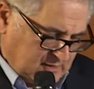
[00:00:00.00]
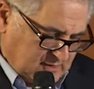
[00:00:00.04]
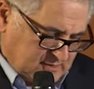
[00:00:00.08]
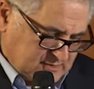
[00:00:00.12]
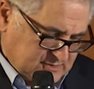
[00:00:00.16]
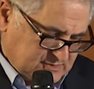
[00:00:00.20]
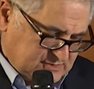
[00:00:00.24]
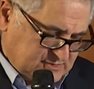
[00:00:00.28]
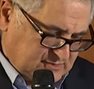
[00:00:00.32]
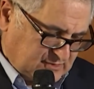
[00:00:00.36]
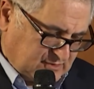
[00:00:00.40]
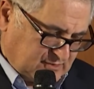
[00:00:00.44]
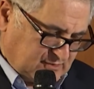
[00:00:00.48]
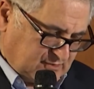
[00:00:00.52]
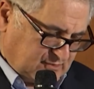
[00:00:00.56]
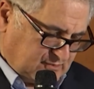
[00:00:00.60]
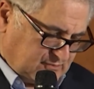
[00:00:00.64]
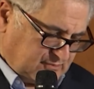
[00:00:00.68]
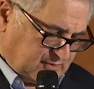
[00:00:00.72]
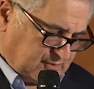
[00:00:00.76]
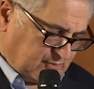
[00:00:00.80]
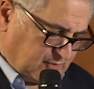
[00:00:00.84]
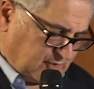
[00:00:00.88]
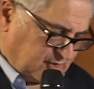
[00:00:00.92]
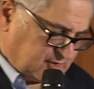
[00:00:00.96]
So
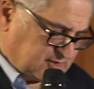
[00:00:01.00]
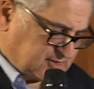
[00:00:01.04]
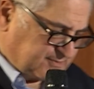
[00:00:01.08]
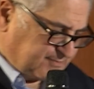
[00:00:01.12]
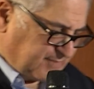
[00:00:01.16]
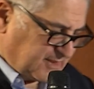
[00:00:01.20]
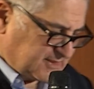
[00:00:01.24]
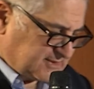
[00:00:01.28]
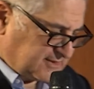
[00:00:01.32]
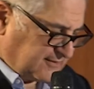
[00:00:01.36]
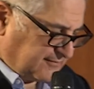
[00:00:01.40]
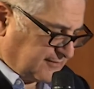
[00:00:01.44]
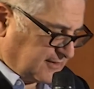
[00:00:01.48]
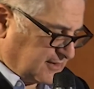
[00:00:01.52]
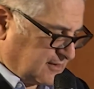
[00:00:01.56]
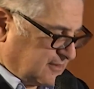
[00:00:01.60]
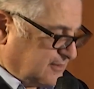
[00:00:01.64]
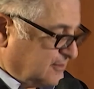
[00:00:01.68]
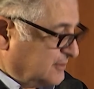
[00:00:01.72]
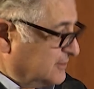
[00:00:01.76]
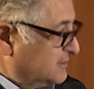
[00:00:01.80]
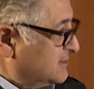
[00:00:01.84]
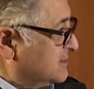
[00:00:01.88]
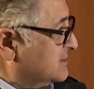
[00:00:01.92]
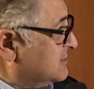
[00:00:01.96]
we work specifically
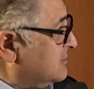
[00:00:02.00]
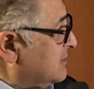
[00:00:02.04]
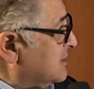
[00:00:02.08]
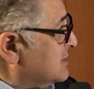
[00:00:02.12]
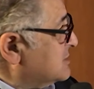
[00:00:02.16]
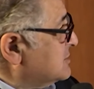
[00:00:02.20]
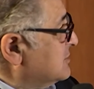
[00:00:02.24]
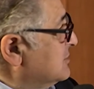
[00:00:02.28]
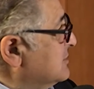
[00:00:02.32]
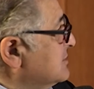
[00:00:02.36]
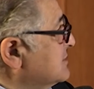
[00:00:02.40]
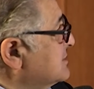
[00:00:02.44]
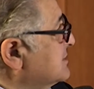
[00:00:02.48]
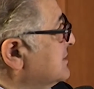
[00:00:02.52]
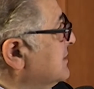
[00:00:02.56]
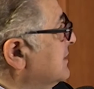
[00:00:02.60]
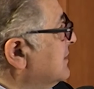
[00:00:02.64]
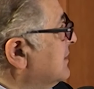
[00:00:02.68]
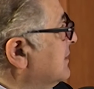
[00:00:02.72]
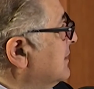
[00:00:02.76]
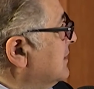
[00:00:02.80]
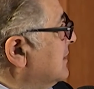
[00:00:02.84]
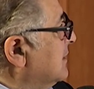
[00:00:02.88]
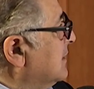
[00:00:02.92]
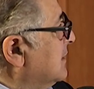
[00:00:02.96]
on these questions,
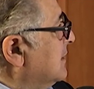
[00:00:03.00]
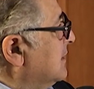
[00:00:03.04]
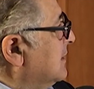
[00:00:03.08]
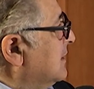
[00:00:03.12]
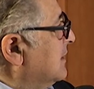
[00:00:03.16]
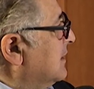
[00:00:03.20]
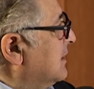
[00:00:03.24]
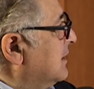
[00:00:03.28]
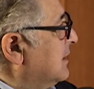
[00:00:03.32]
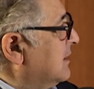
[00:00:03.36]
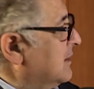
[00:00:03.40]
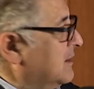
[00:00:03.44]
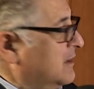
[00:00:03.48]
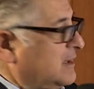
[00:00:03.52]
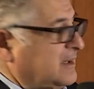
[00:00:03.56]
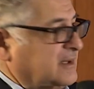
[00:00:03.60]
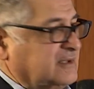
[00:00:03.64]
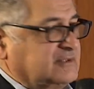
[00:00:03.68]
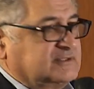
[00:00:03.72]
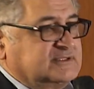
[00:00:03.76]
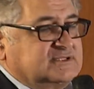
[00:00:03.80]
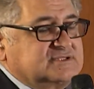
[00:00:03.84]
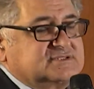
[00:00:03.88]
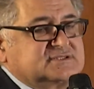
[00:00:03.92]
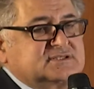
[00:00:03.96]

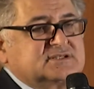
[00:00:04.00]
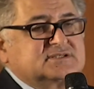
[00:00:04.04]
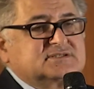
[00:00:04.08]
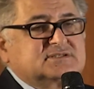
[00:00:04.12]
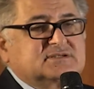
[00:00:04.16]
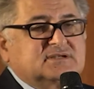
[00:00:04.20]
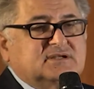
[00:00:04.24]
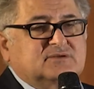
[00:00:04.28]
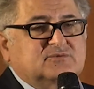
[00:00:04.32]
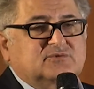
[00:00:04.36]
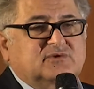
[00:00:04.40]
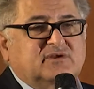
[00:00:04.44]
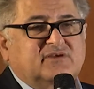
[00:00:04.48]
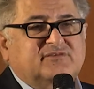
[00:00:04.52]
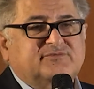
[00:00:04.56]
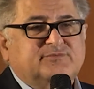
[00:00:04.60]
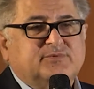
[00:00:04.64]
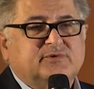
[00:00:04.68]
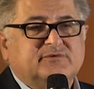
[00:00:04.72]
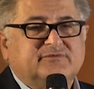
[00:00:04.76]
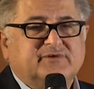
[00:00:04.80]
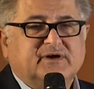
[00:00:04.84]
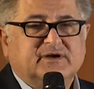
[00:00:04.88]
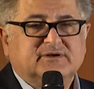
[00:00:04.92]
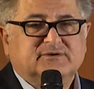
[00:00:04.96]
and we have
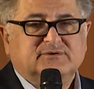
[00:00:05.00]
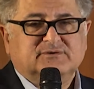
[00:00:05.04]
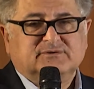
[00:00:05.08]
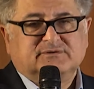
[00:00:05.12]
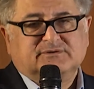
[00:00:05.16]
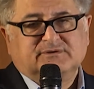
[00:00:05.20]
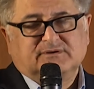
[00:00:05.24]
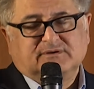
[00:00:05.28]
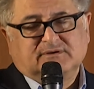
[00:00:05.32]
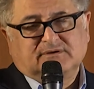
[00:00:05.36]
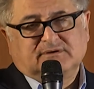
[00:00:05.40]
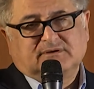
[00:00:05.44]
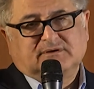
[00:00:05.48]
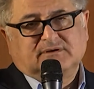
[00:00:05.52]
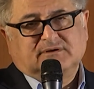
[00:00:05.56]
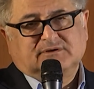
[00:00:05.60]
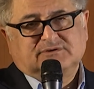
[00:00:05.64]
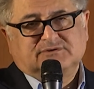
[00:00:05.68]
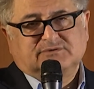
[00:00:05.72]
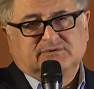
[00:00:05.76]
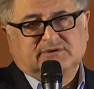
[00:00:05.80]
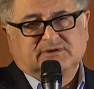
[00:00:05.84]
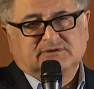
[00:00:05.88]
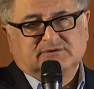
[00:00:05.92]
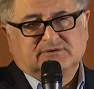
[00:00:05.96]
provided
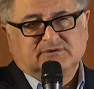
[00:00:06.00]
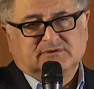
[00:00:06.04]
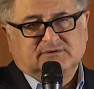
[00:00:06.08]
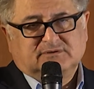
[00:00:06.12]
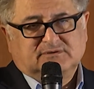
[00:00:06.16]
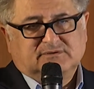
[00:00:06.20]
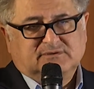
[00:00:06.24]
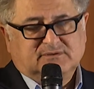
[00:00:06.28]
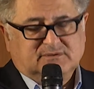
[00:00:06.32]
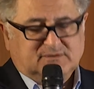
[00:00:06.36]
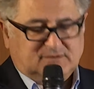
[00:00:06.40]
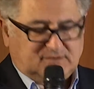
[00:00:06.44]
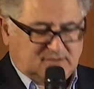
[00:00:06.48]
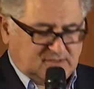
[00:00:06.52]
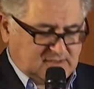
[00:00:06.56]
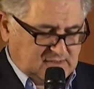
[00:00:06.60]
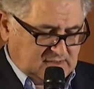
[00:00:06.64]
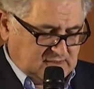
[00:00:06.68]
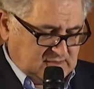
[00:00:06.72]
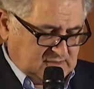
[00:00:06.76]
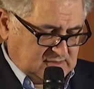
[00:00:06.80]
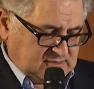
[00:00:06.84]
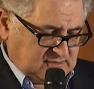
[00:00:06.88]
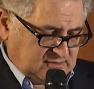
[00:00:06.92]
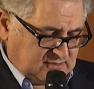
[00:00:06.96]
during
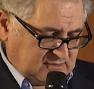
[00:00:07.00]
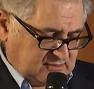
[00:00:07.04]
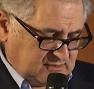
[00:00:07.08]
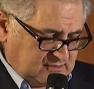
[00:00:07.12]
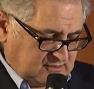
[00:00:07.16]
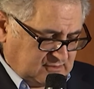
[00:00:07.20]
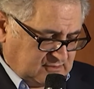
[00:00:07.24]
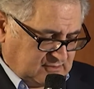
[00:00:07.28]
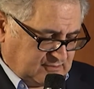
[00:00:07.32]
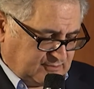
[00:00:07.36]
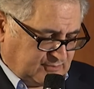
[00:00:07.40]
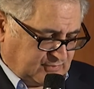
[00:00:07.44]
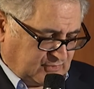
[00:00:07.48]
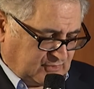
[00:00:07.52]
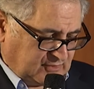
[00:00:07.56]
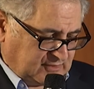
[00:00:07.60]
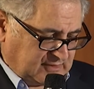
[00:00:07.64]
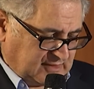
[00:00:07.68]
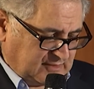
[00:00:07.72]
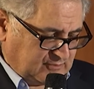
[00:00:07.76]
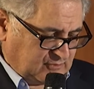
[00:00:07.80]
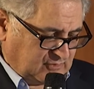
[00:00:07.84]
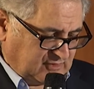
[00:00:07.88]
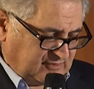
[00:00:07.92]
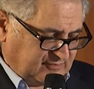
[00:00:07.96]
the
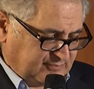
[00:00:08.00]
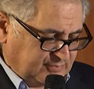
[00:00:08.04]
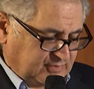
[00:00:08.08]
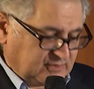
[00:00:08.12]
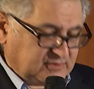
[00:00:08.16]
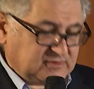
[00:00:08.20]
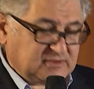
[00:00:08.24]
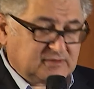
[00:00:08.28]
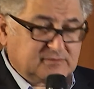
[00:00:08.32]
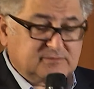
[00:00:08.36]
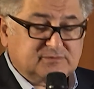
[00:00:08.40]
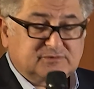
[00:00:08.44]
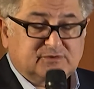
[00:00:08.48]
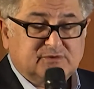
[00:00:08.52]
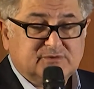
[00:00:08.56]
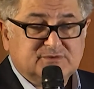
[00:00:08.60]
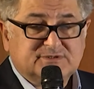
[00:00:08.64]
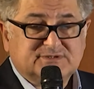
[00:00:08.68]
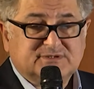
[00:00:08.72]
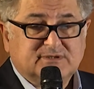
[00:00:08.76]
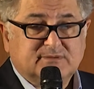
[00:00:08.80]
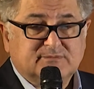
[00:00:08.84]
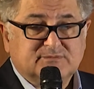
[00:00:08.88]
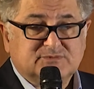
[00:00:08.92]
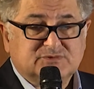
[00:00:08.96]
program, we have provided
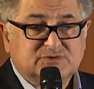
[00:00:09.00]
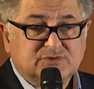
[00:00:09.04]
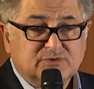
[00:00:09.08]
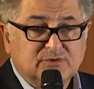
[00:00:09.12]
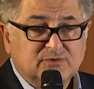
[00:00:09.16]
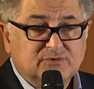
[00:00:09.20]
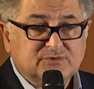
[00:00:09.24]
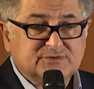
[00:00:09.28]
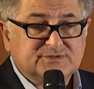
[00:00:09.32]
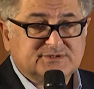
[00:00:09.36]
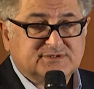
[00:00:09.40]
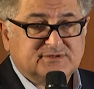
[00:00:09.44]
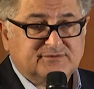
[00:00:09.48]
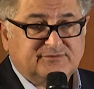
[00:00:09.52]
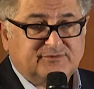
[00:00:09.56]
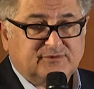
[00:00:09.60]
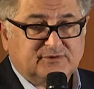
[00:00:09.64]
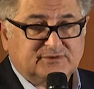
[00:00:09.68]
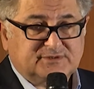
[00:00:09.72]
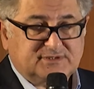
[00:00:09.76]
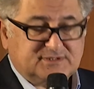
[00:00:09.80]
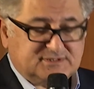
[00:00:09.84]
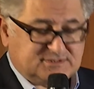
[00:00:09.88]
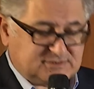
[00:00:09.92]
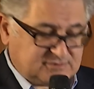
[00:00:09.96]
some tools for
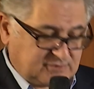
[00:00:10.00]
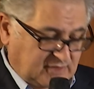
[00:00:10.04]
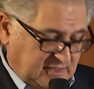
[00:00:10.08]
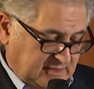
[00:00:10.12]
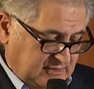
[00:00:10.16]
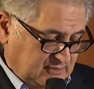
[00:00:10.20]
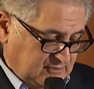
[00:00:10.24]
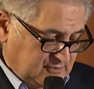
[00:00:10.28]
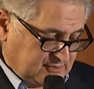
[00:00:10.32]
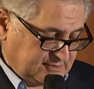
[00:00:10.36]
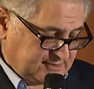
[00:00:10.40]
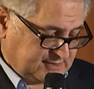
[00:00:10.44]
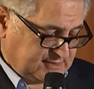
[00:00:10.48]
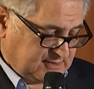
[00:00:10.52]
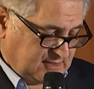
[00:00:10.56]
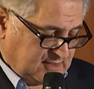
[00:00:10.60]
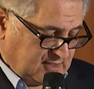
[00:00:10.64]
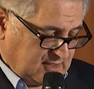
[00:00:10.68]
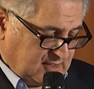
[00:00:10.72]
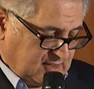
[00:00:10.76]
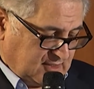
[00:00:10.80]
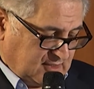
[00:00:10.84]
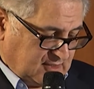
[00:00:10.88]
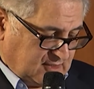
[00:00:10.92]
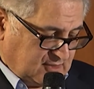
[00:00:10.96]
these trials
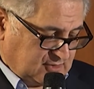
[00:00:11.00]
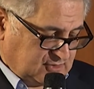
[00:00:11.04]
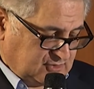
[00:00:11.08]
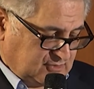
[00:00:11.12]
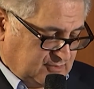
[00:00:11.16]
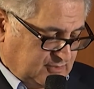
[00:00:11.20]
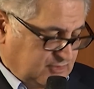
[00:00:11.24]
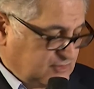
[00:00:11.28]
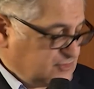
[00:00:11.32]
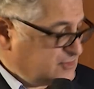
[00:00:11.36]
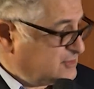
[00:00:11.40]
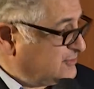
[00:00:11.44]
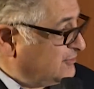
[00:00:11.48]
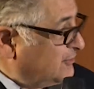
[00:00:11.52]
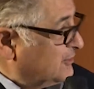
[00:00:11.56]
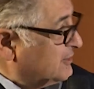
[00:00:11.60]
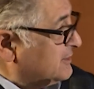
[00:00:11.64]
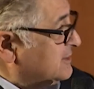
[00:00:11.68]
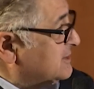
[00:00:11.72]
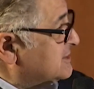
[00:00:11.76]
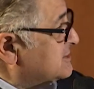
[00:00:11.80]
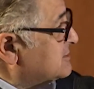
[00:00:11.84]
to be used for these